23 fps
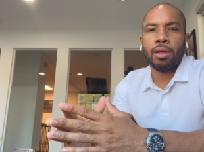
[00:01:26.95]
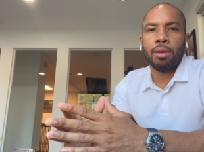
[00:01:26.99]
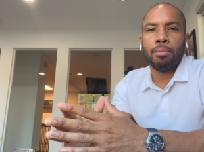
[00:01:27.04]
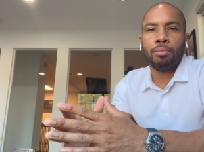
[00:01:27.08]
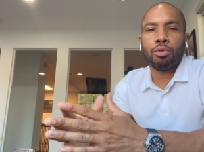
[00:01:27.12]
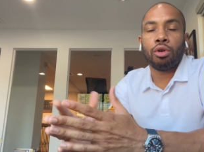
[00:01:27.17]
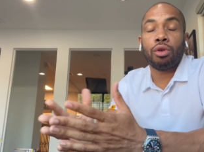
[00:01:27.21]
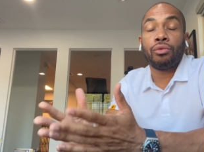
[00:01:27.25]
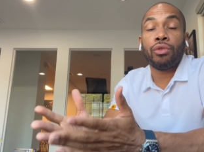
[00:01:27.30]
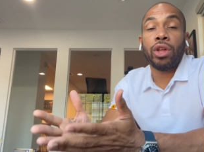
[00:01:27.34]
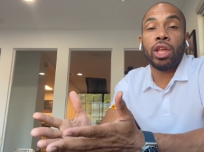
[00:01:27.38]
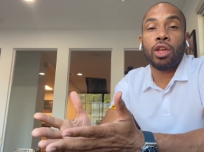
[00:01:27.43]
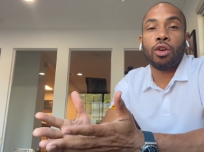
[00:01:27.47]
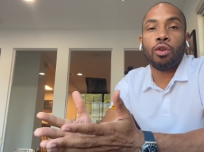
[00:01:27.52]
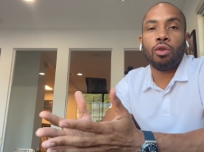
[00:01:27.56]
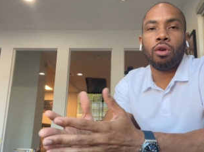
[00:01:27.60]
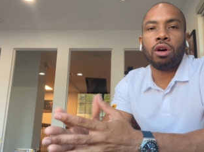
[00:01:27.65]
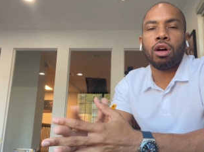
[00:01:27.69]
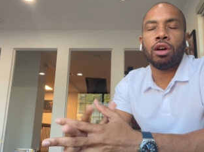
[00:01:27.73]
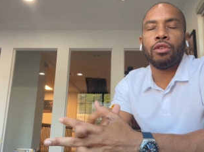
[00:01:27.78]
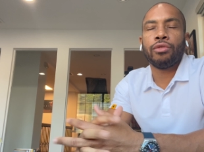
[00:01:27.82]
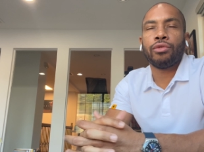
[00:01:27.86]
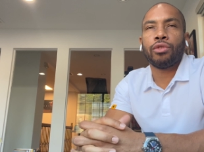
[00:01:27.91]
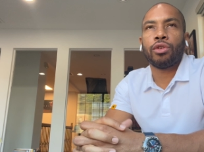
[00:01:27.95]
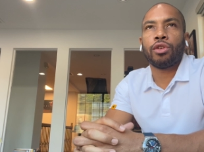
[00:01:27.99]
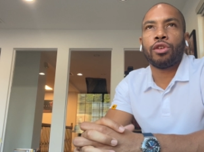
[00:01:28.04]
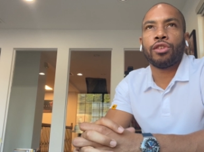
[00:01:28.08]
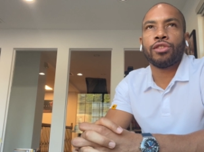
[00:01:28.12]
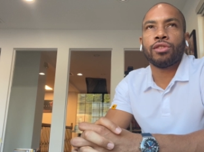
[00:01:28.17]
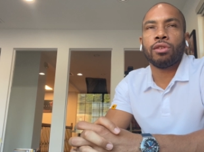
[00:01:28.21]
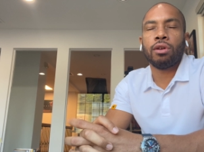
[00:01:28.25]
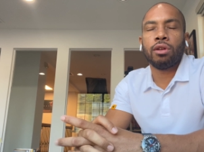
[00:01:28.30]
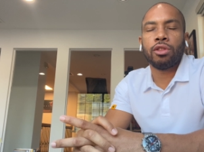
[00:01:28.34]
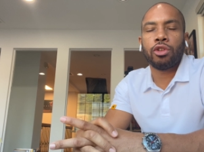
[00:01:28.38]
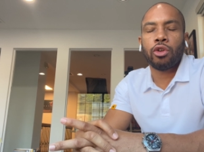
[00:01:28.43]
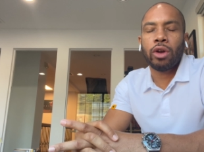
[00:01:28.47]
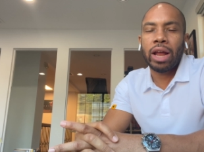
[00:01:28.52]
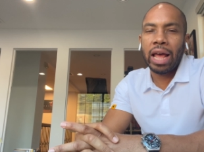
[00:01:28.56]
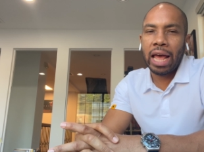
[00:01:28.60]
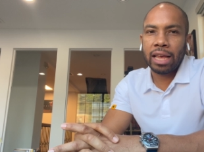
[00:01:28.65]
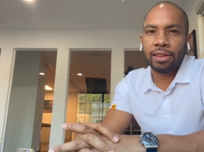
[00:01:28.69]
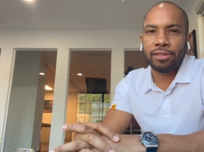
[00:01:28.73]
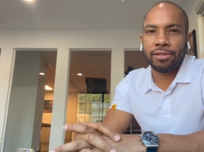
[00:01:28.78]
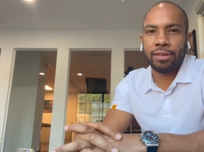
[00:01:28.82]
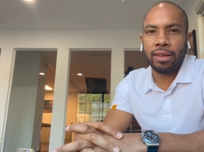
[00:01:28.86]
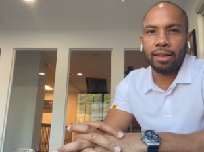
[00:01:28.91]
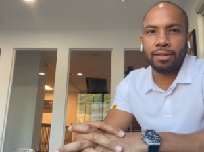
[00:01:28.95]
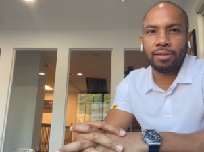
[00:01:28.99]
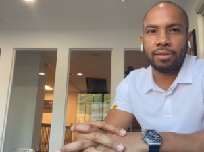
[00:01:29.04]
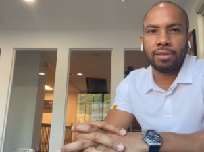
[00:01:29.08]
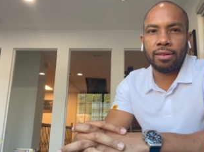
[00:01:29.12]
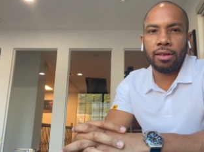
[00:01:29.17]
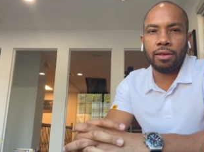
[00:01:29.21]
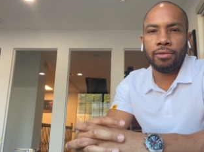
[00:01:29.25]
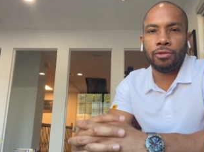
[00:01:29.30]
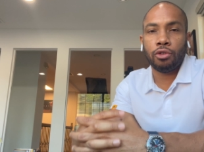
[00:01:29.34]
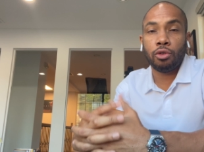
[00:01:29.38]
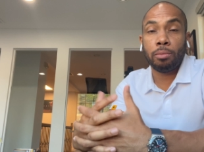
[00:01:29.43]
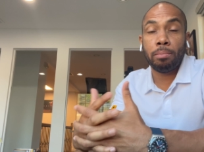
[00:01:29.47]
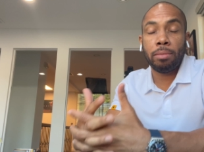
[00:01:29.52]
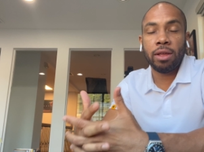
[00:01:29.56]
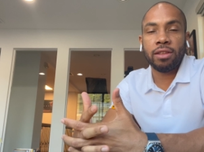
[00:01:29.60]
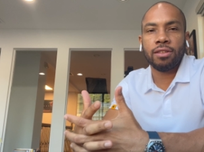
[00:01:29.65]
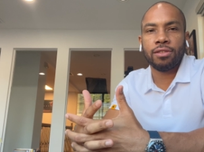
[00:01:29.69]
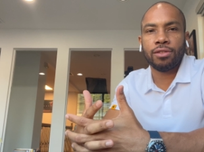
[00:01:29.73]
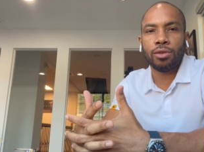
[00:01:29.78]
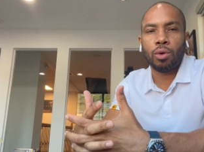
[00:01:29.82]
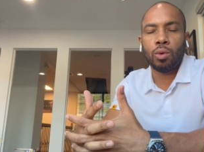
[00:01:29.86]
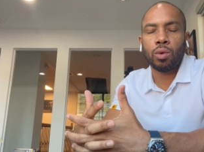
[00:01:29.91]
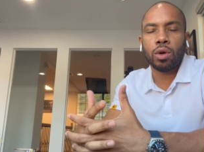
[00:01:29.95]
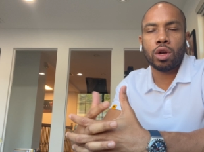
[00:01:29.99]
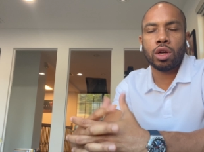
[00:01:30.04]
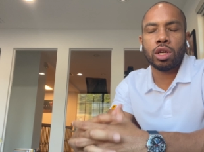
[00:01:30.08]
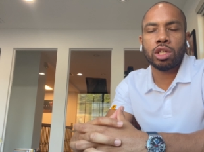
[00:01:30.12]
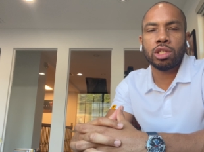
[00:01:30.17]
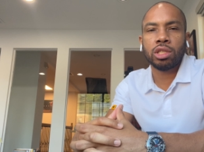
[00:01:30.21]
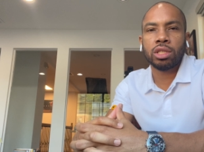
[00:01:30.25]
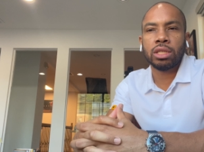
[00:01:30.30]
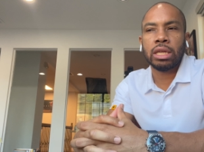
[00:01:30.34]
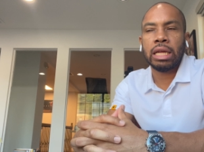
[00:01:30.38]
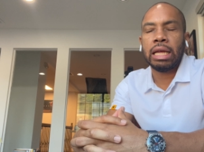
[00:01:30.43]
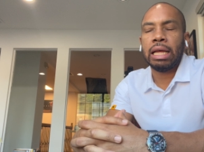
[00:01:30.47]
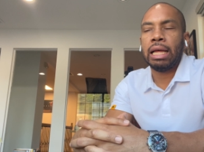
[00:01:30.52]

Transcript: Puerto Rico offers under Act 60 for business owners